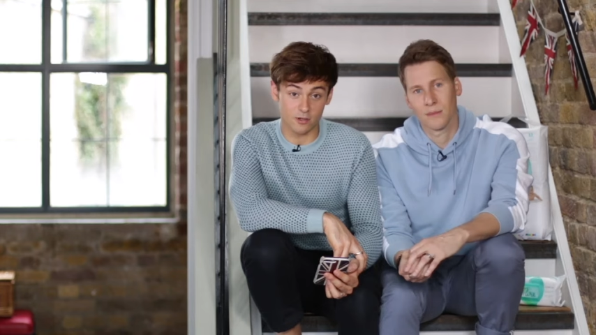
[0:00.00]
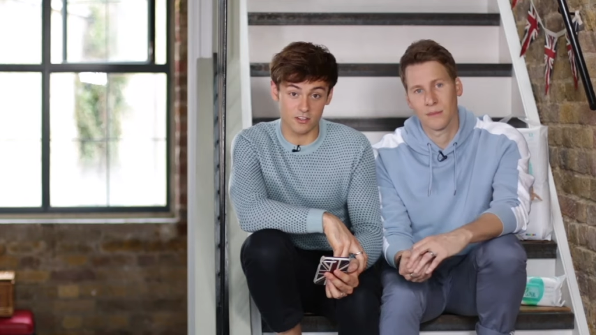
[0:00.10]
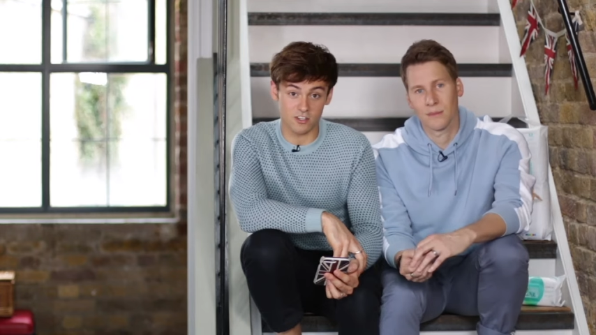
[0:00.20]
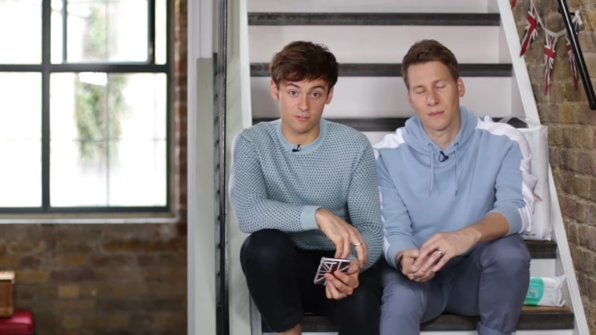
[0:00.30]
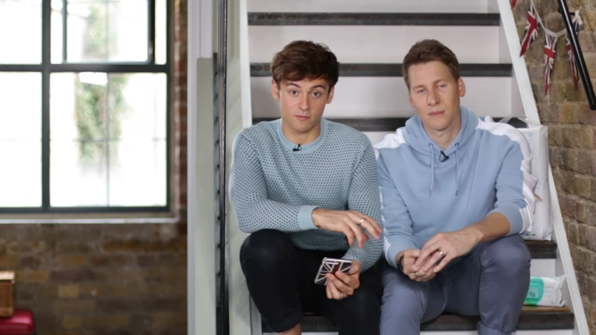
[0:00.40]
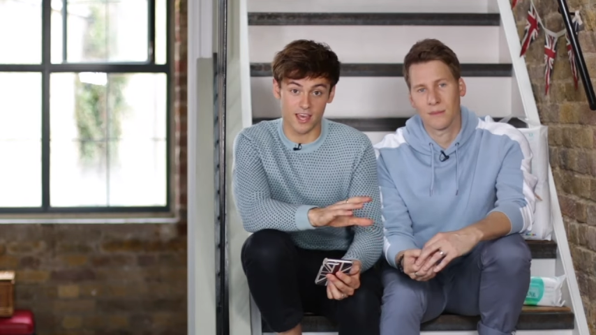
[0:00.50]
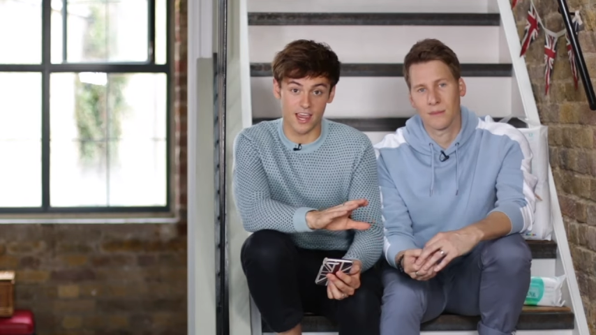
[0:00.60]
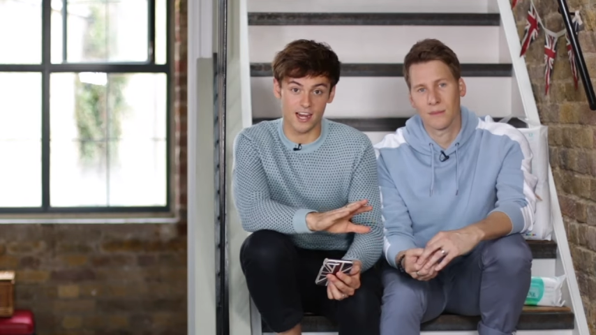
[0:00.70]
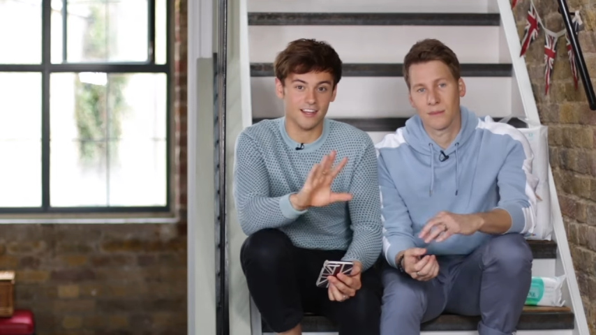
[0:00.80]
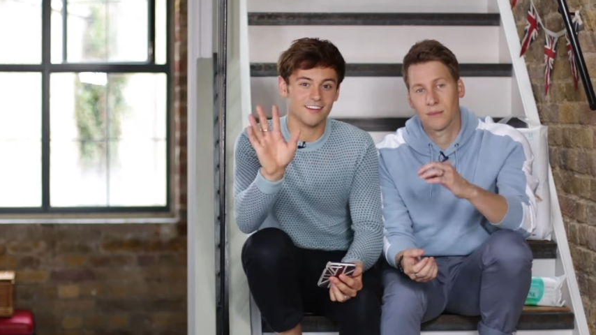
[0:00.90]
Speaker 1: Next question is from
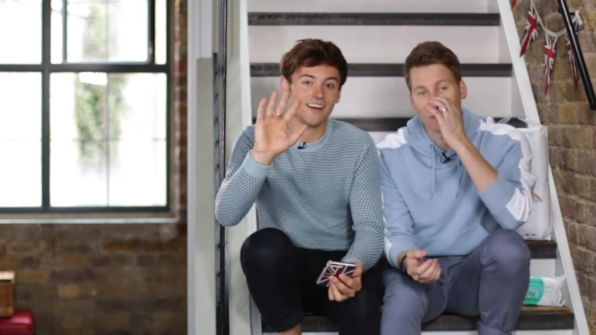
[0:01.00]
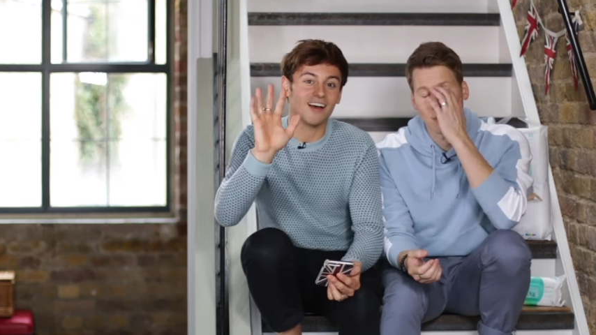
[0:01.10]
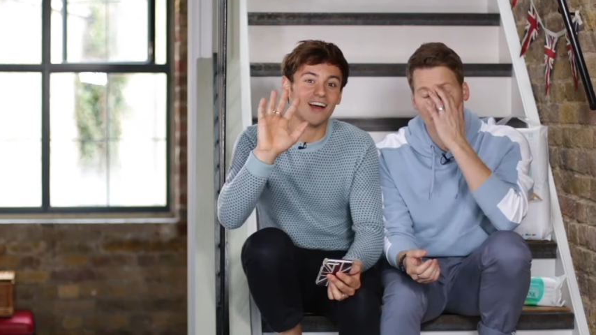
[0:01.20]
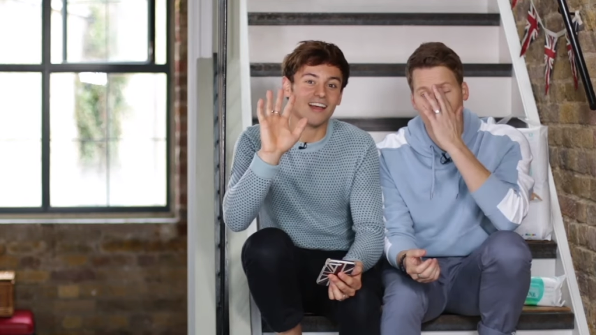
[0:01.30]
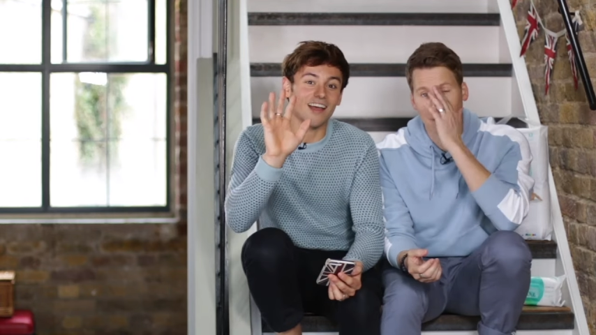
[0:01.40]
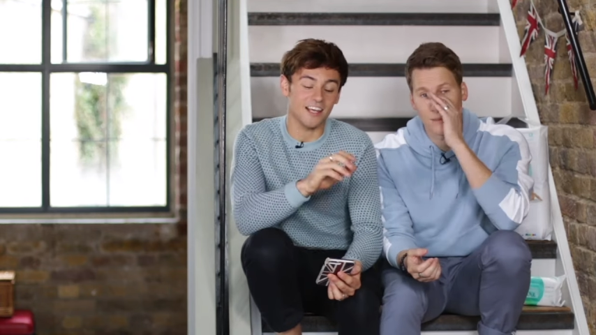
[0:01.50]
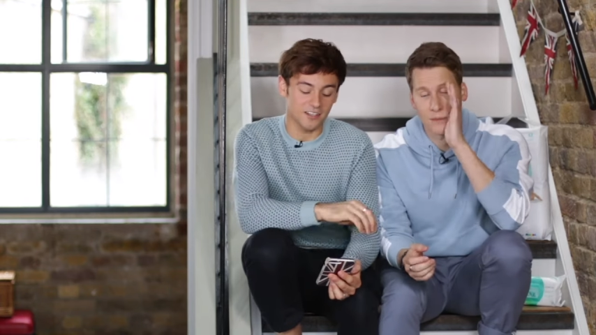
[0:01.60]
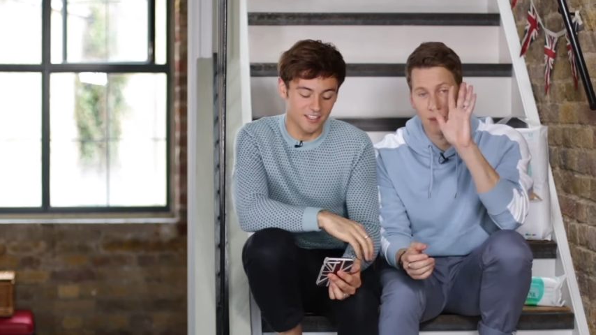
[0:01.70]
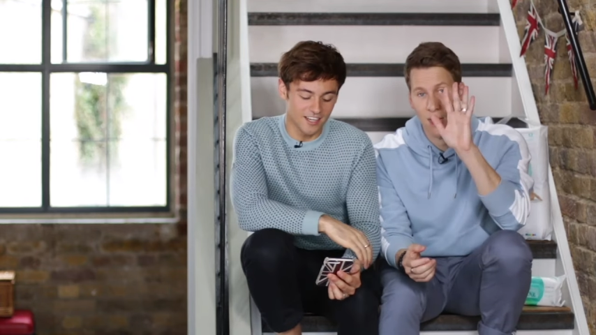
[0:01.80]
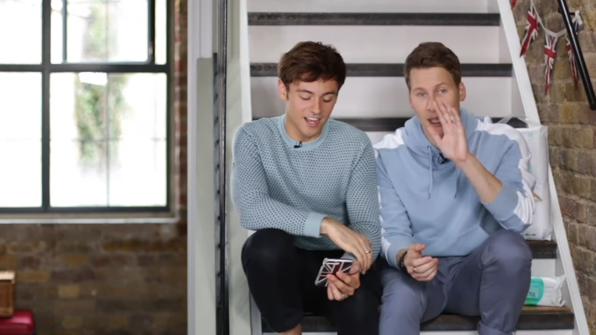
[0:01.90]
Kaylee. Hi, Kaylee.